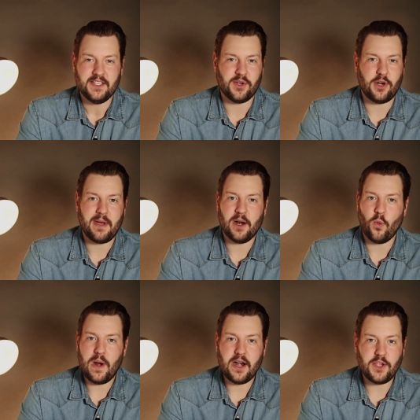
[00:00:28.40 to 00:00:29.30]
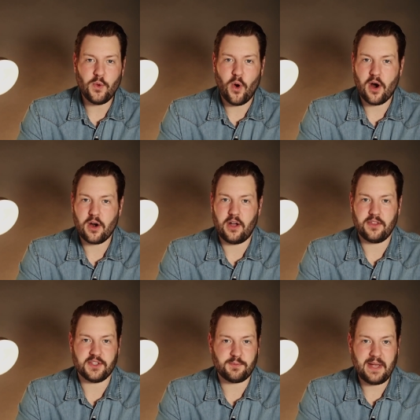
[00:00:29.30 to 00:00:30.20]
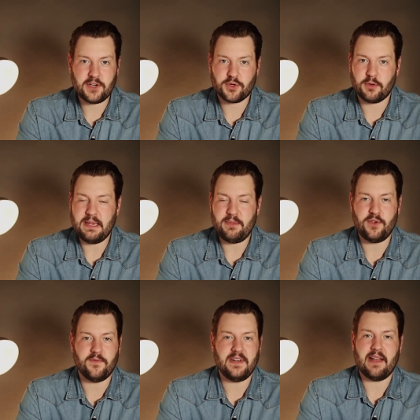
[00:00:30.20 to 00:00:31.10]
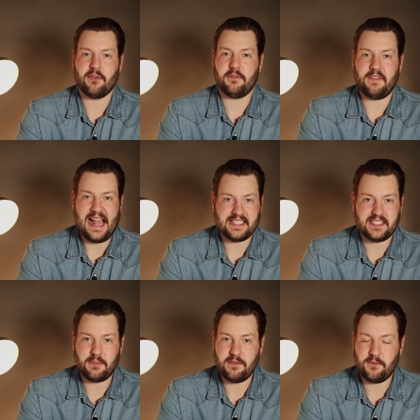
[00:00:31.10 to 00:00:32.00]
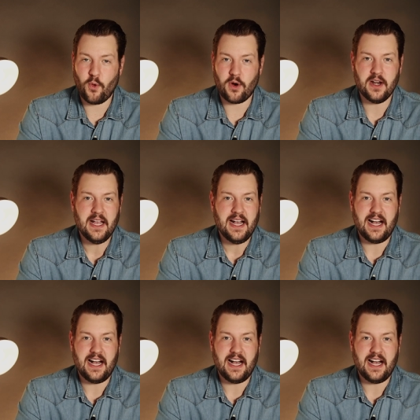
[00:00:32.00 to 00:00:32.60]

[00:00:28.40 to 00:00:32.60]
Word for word: So, no matter where you are on the spectrum, Maybe you've never fasted before,